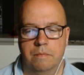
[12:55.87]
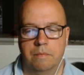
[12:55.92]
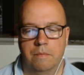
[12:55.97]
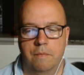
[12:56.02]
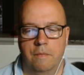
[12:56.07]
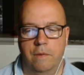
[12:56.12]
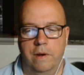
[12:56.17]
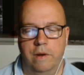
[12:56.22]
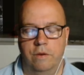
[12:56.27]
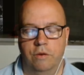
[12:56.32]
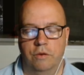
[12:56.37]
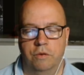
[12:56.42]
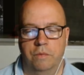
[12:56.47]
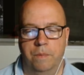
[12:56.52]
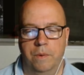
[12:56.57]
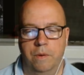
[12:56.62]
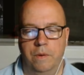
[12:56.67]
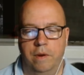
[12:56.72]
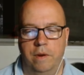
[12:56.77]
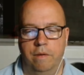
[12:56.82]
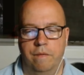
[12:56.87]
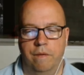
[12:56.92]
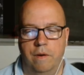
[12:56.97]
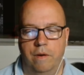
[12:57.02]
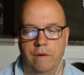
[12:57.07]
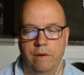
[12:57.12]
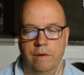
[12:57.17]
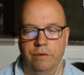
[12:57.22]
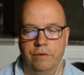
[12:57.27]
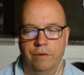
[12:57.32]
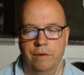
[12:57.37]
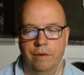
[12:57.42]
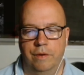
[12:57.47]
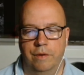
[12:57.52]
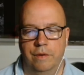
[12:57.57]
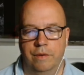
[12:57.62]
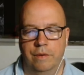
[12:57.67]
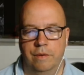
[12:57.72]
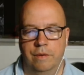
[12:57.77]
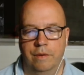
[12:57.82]
His spooky forest.
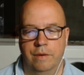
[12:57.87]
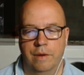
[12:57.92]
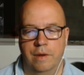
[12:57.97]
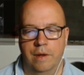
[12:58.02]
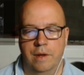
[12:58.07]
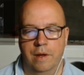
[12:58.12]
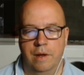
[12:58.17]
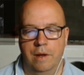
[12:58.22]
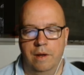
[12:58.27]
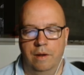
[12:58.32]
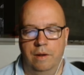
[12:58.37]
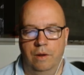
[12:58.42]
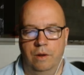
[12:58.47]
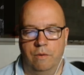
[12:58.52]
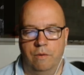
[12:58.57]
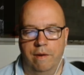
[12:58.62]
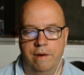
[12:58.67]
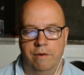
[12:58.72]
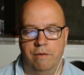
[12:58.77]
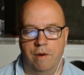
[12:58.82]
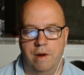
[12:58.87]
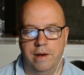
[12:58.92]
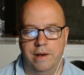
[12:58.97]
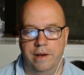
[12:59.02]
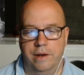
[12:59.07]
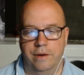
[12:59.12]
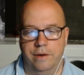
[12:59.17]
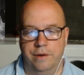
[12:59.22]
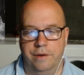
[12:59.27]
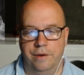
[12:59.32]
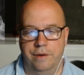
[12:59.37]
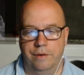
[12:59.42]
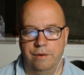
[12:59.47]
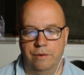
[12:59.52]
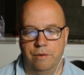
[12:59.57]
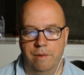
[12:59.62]
Little Red Riding Hood, Grimm's